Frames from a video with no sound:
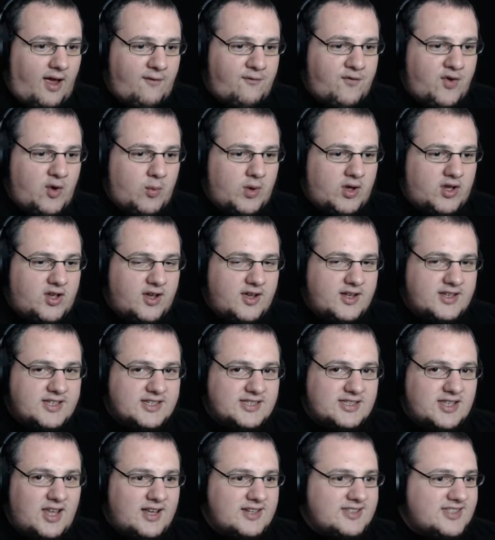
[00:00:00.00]
I think we're good.
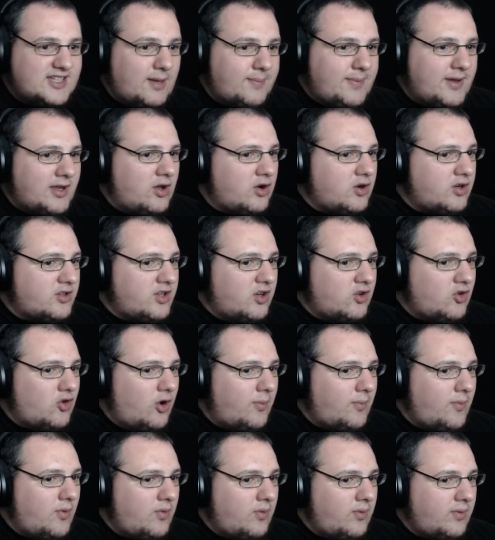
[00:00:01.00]
It's lasting a bit longer than
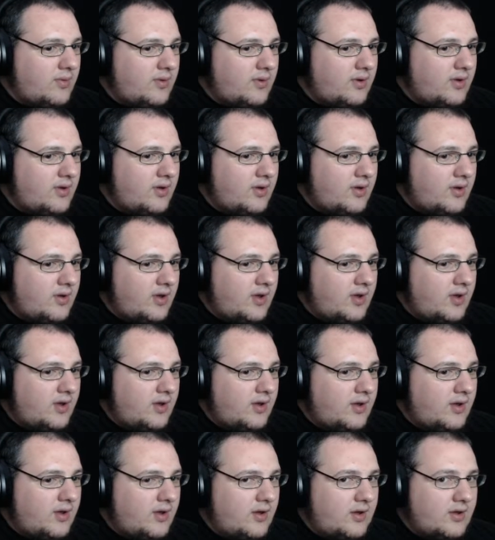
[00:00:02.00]
normal.
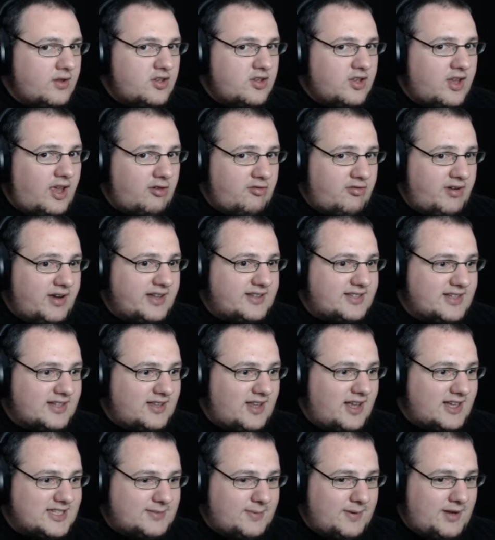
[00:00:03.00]
That really
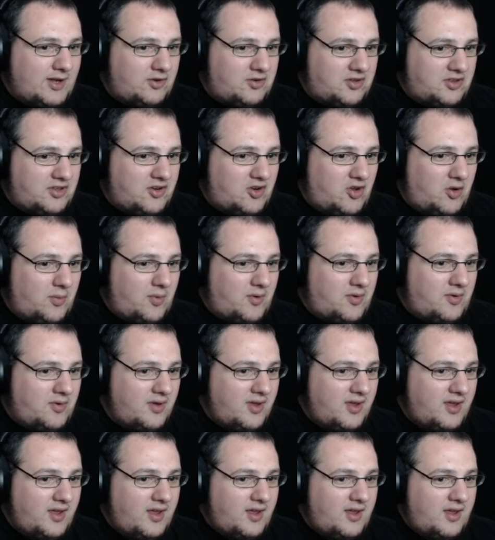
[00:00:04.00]
did last a bit longer than normal.
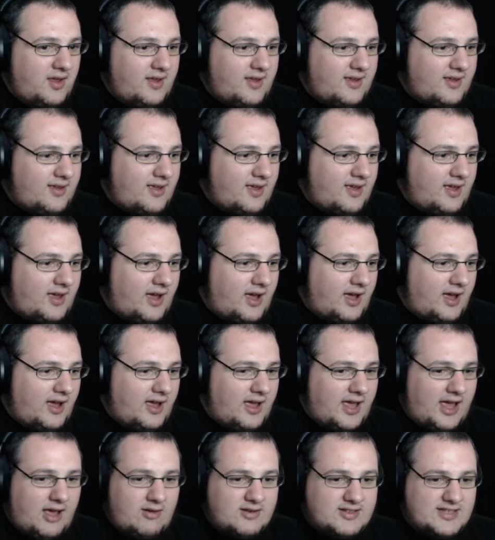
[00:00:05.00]

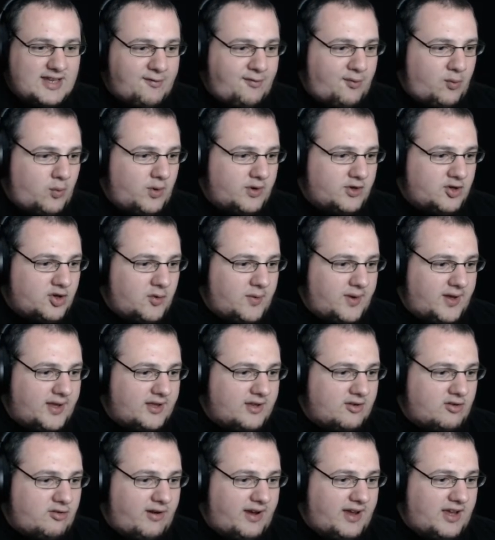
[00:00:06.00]
How's everyone
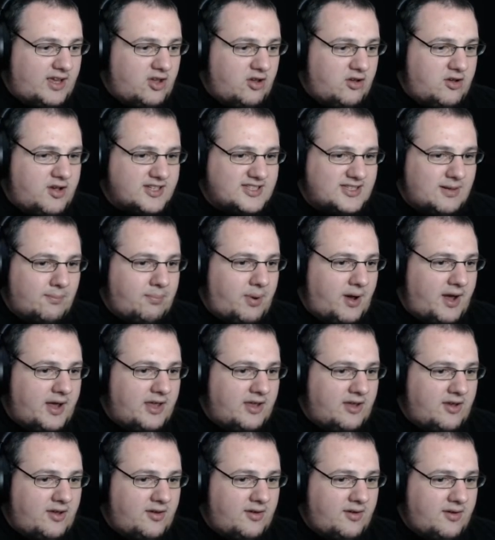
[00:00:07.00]
doing? Crank you because I'm by
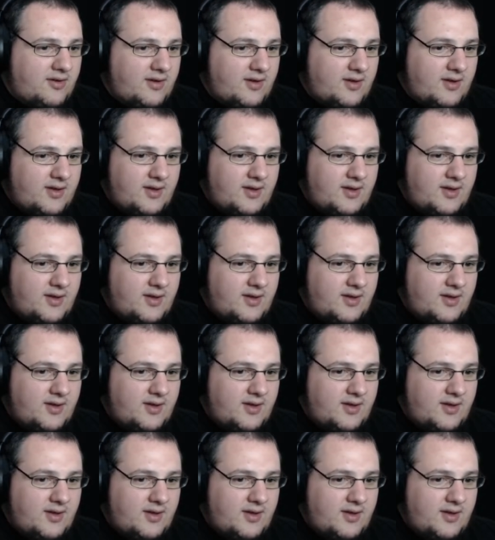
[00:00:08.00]
you.